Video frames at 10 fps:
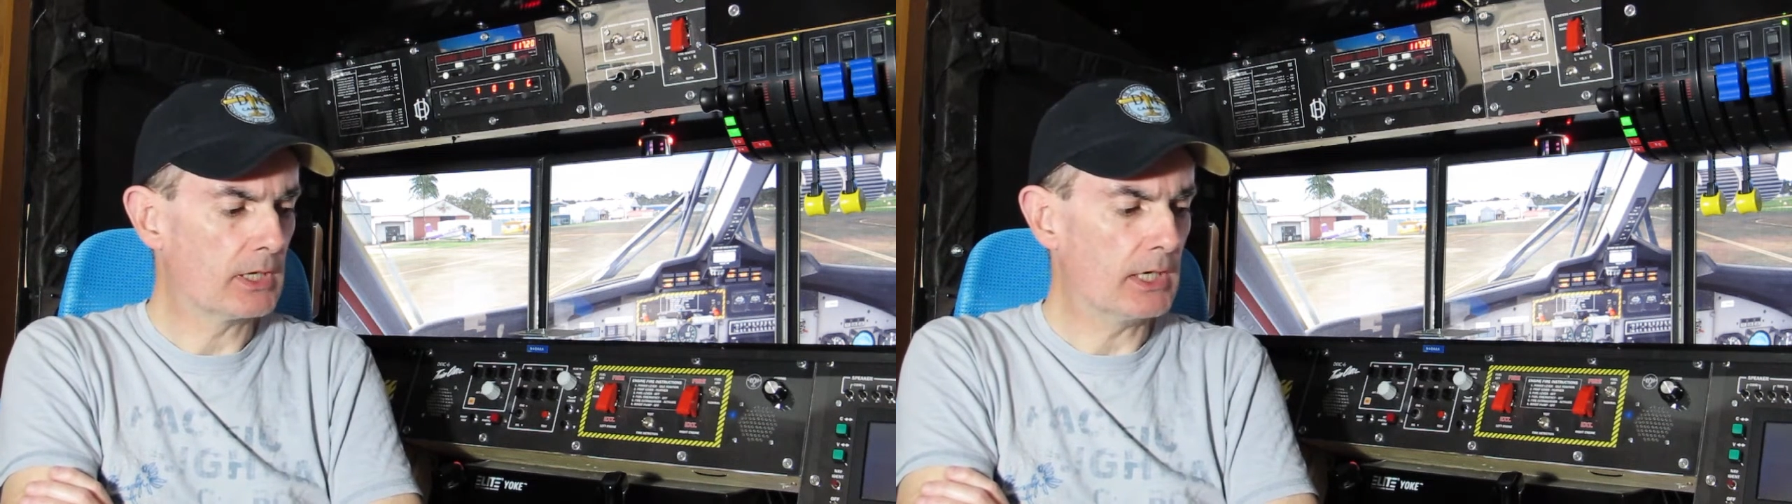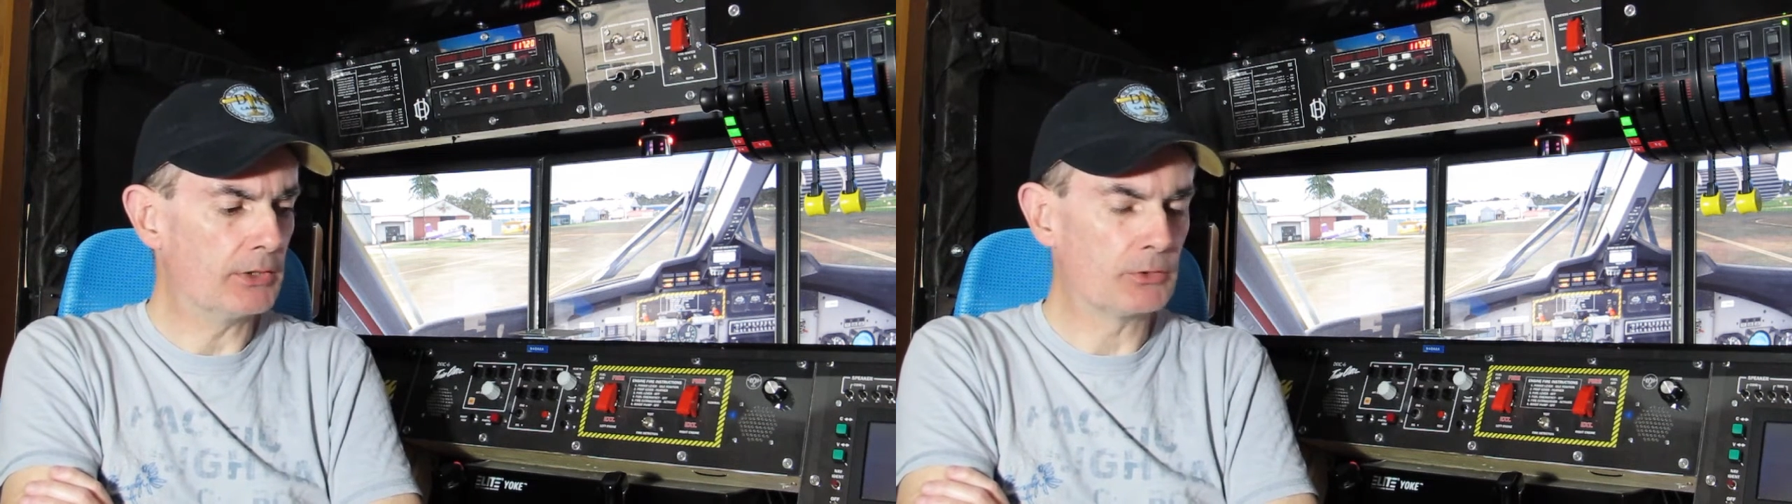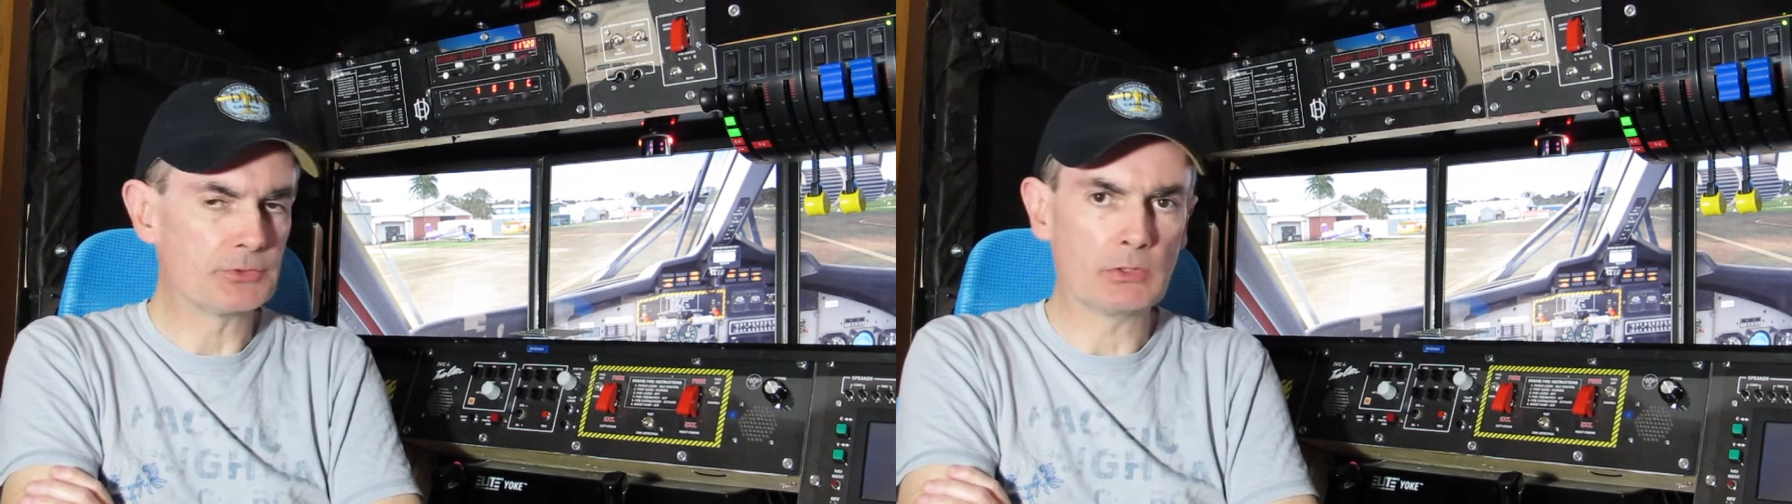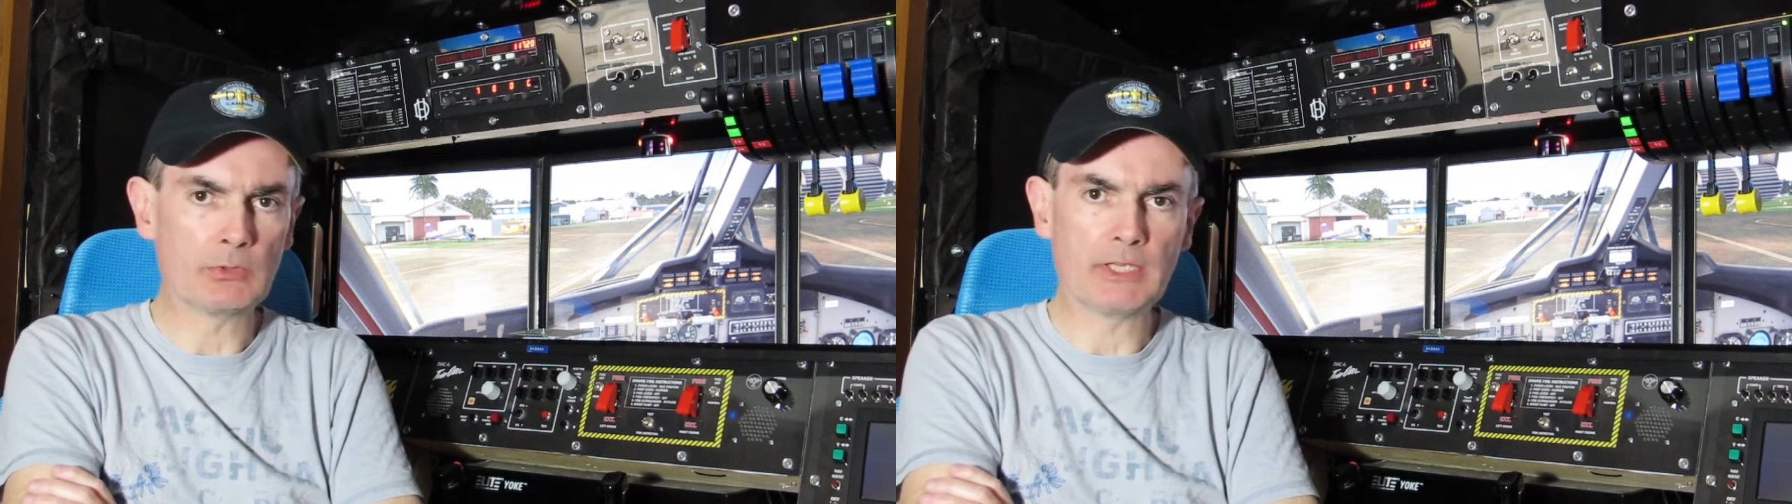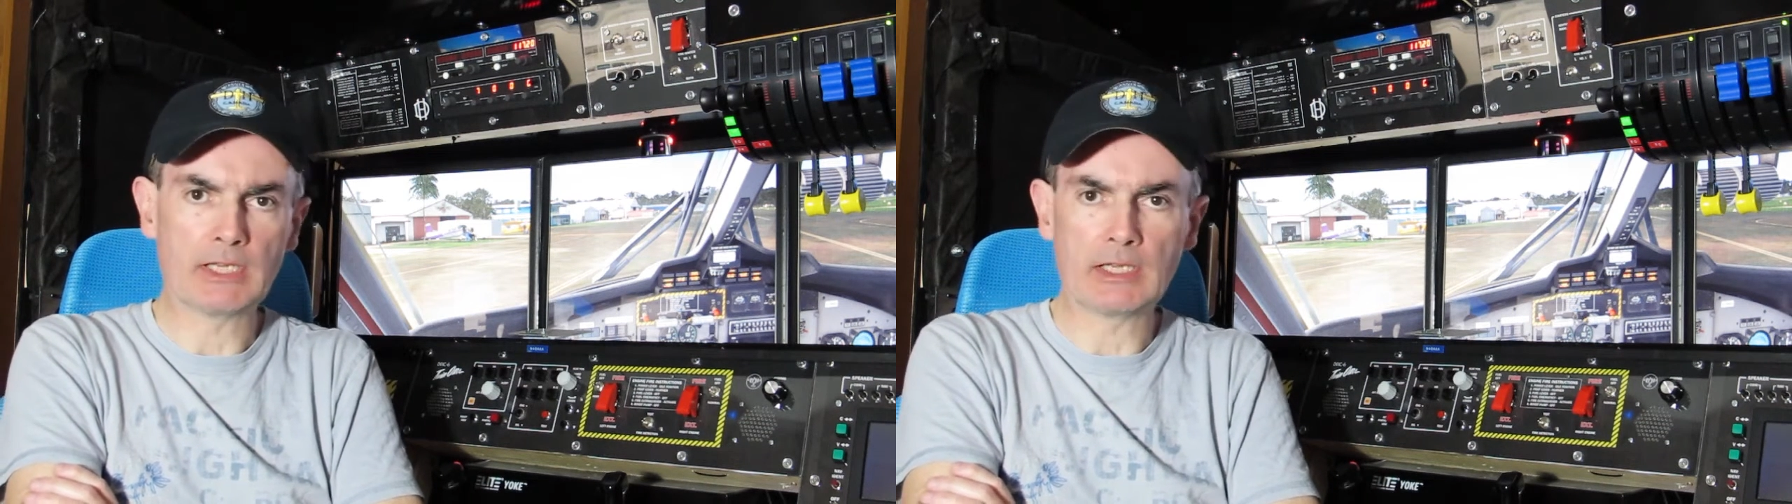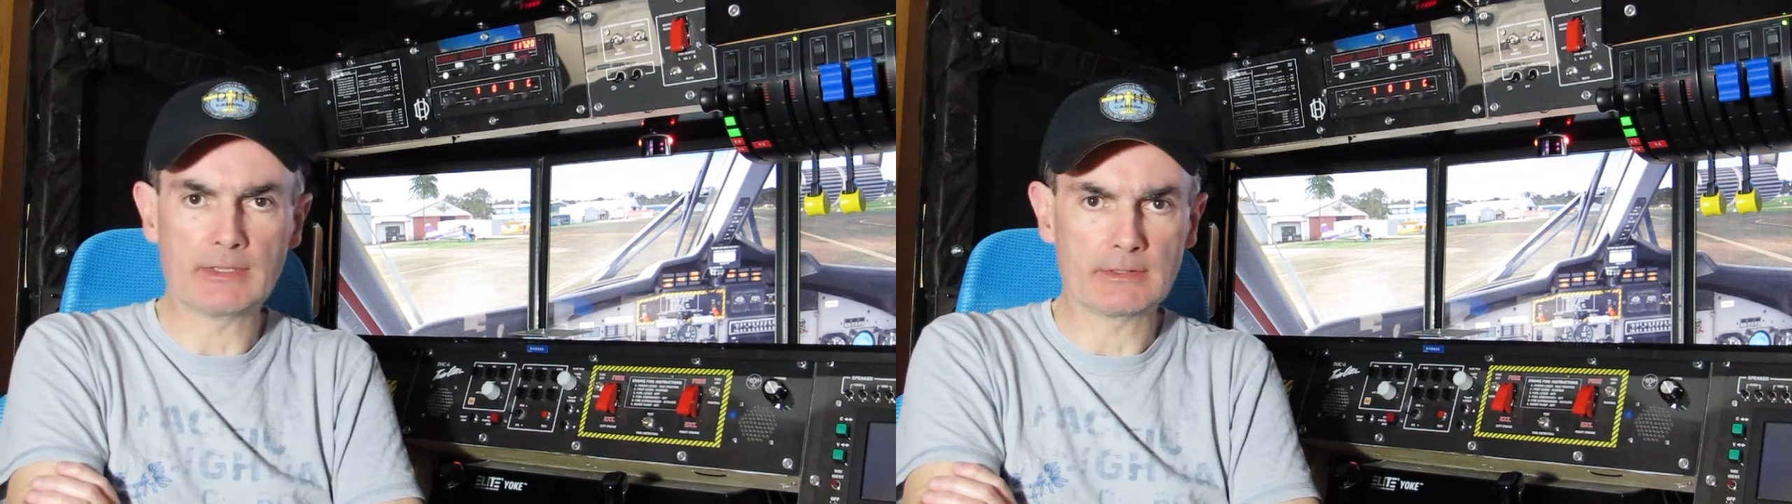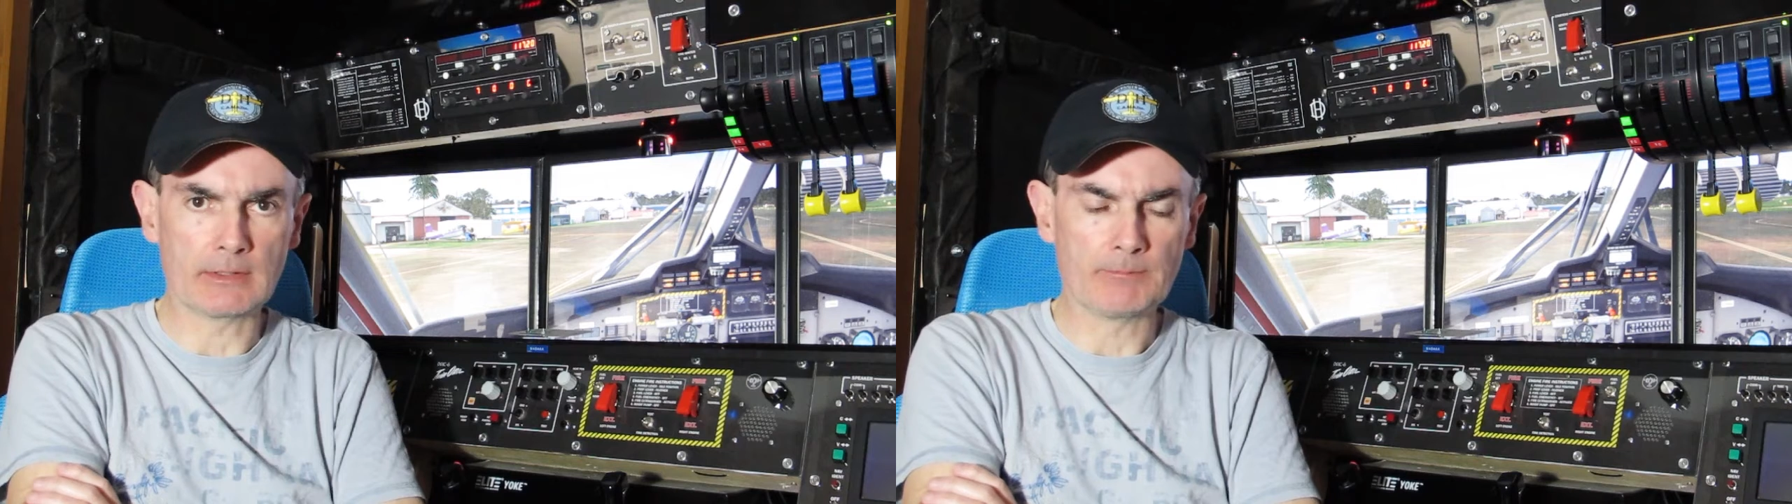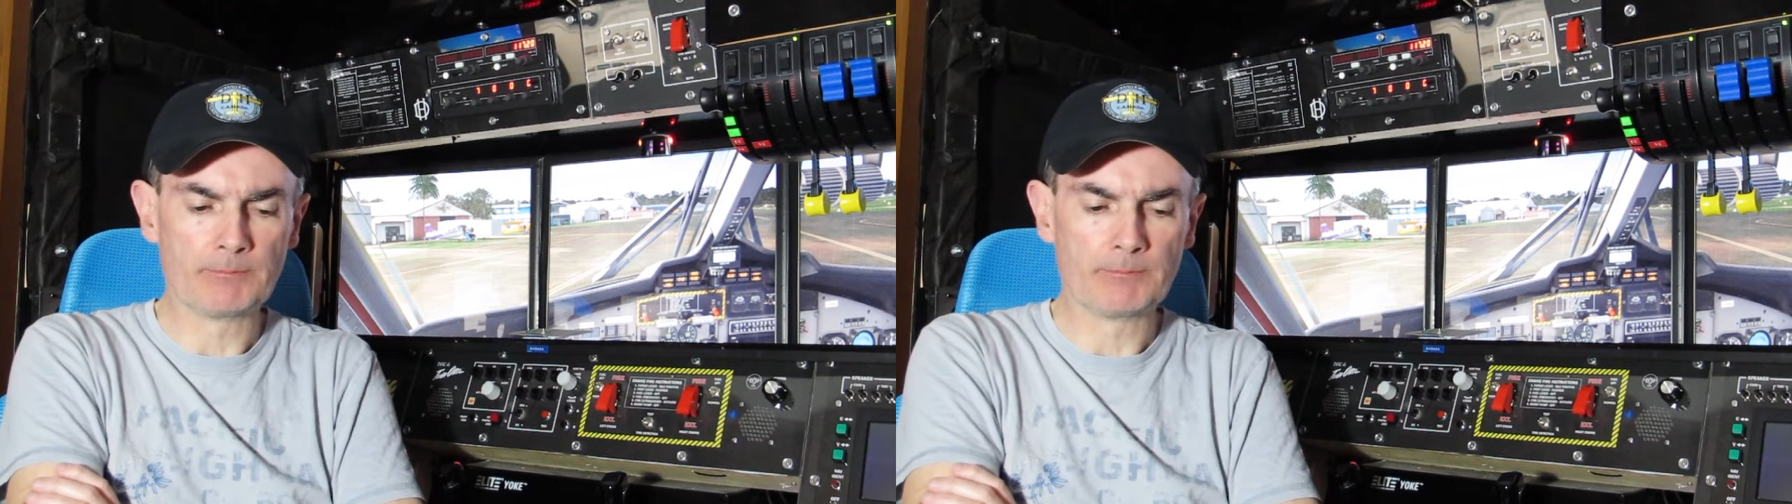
and also the igniter,